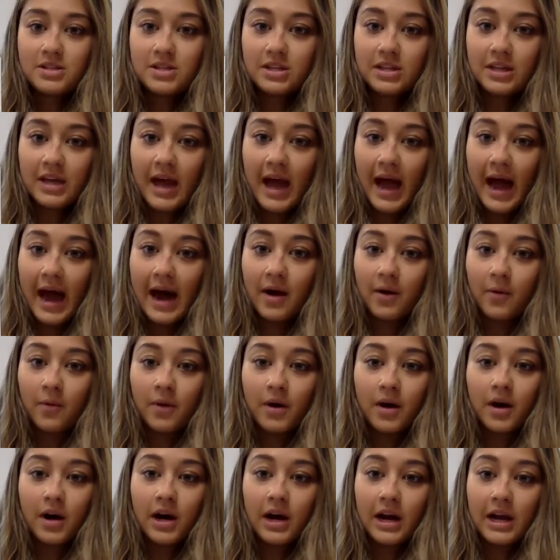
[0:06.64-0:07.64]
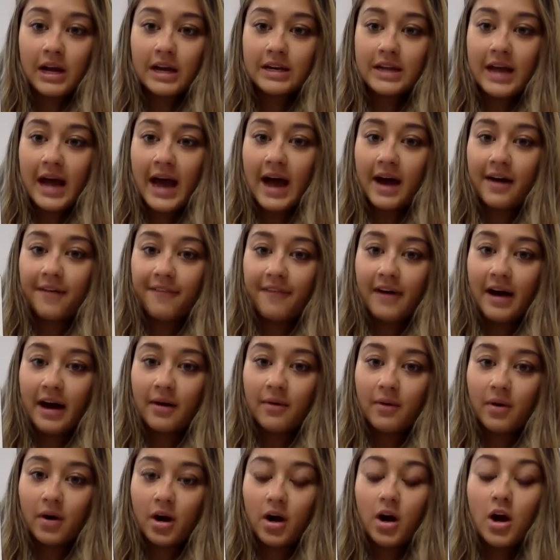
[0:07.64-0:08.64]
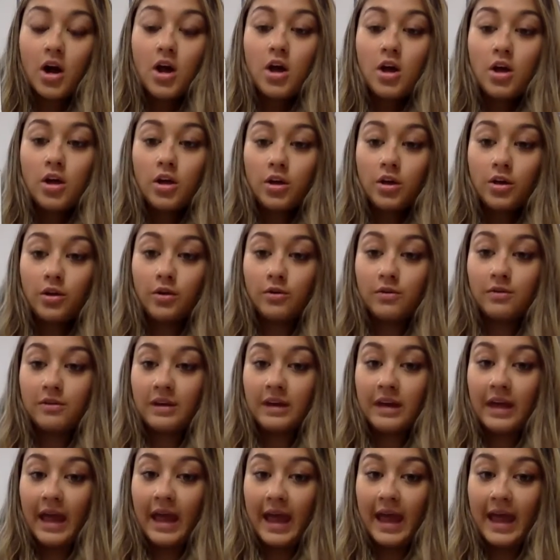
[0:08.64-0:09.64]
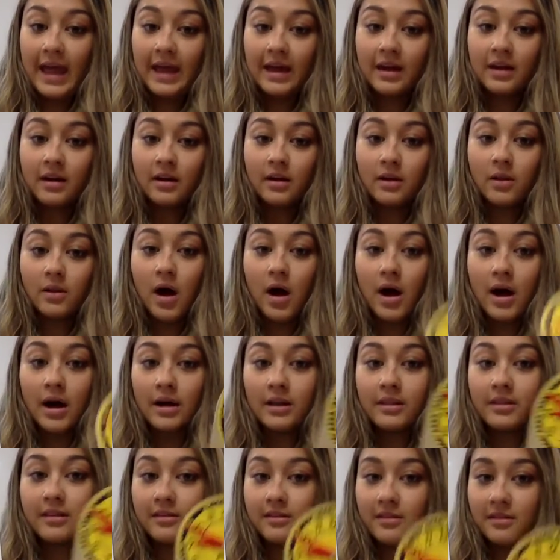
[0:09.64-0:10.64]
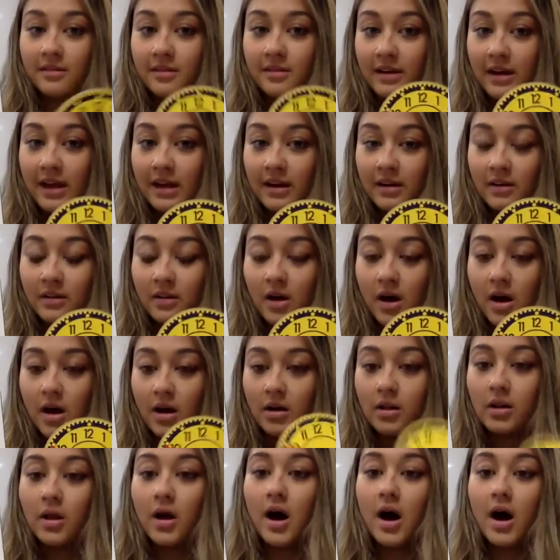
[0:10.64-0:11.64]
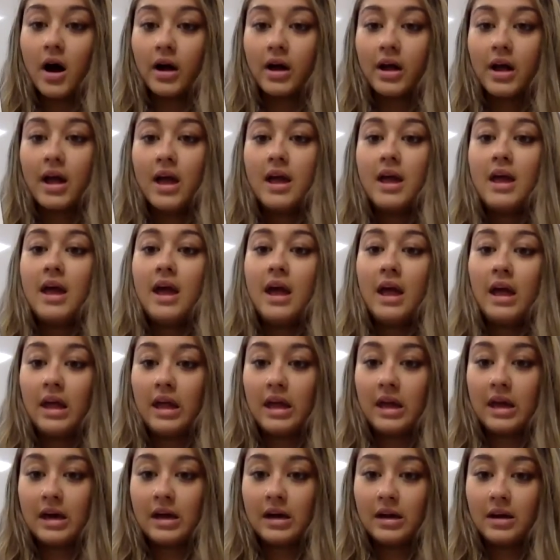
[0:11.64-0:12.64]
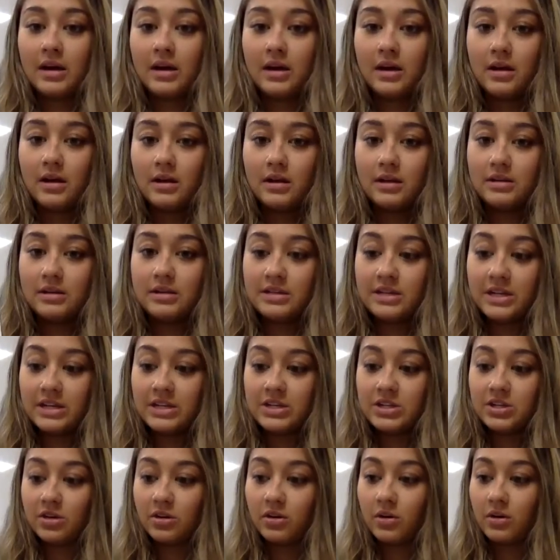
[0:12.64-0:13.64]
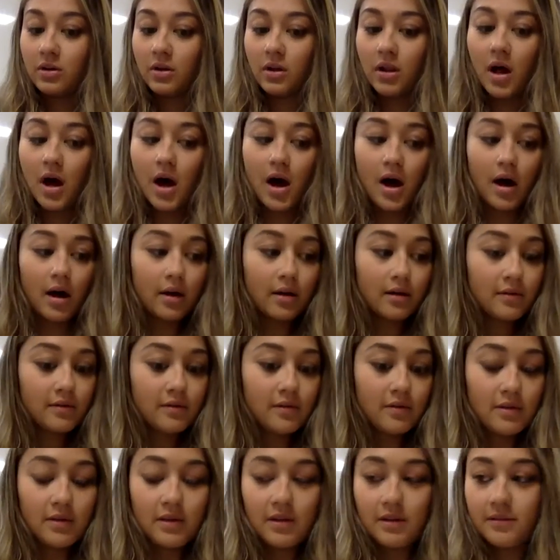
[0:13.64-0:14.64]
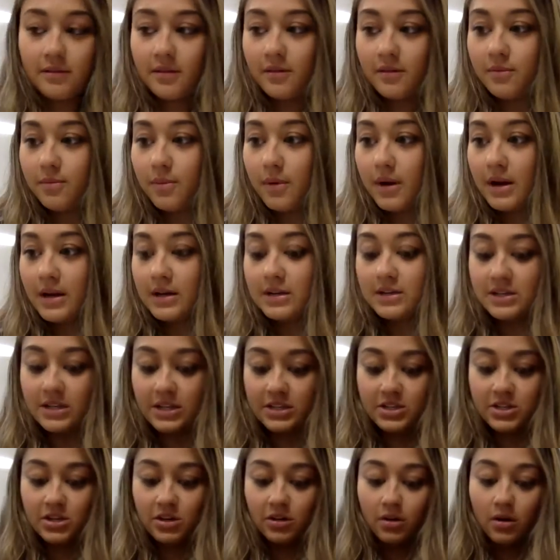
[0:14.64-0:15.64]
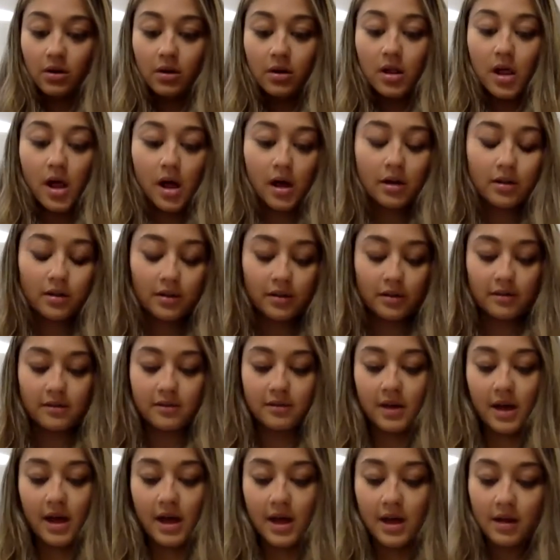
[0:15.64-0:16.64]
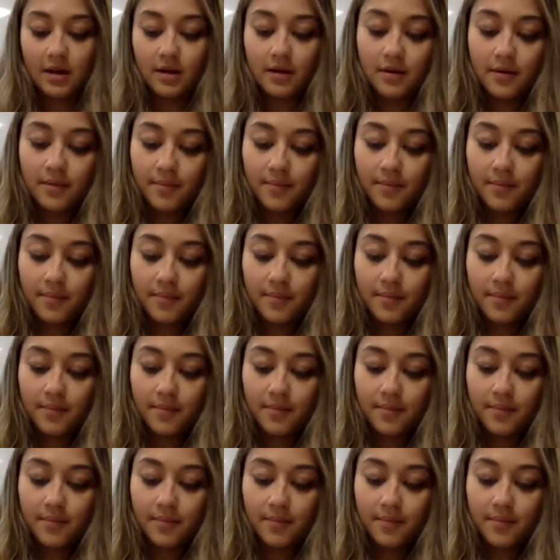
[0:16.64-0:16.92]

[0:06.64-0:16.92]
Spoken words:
to the hour and half hour using analog. This is an analog clock and digital clocks. This is what a digital clock looks like.